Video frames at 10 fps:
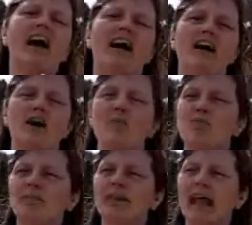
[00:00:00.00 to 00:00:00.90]

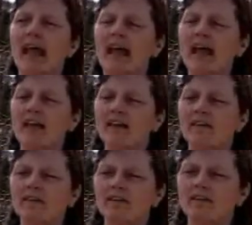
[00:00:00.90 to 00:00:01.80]
Um,
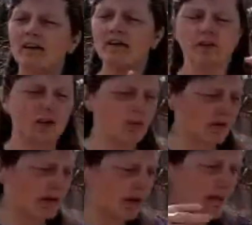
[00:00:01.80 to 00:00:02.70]
and other types of
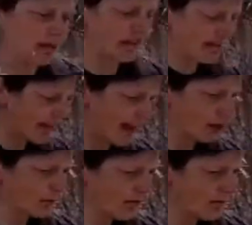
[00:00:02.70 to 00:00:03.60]
energy. I mentioned
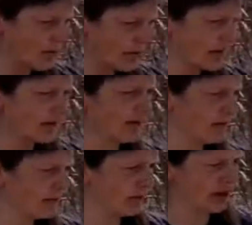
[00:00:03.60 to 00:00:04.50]
sound before.
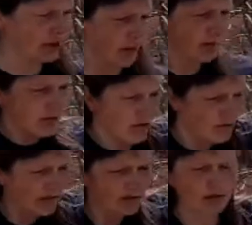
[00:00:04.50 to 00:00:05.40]
We talked about
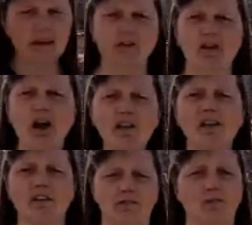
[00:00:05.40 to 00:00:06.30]
movement, right? There's all these
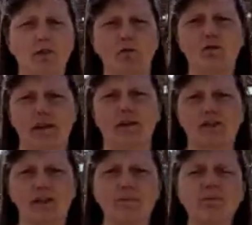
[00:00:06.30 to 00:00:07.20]
different forms of
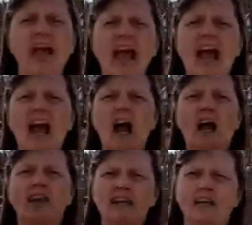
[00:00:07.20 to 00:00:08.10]
energy.
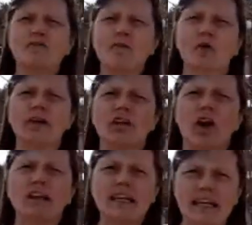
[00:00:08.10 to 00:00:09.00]
Let's focus
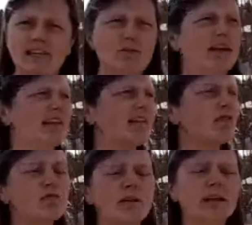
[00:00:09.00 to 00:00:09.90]
on heat because that's a
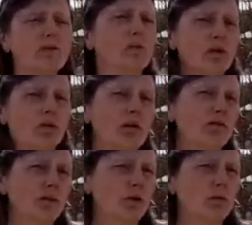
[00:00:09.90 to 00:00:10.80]
really important one
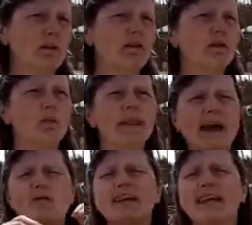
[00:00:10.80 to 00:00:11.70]
for humans.
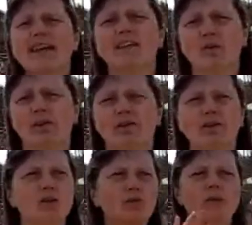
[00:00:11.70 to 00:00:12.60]
Without heat in the
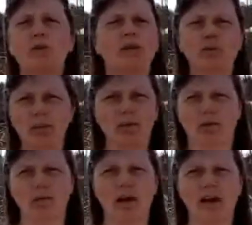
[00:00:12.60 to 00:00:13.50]
winter, we wouldn't be able to
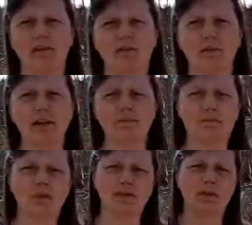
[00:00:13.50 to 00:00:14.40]
survive, right?
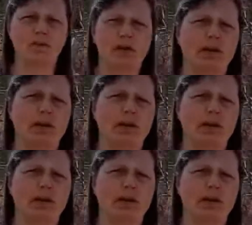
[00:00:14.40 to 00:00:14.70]
So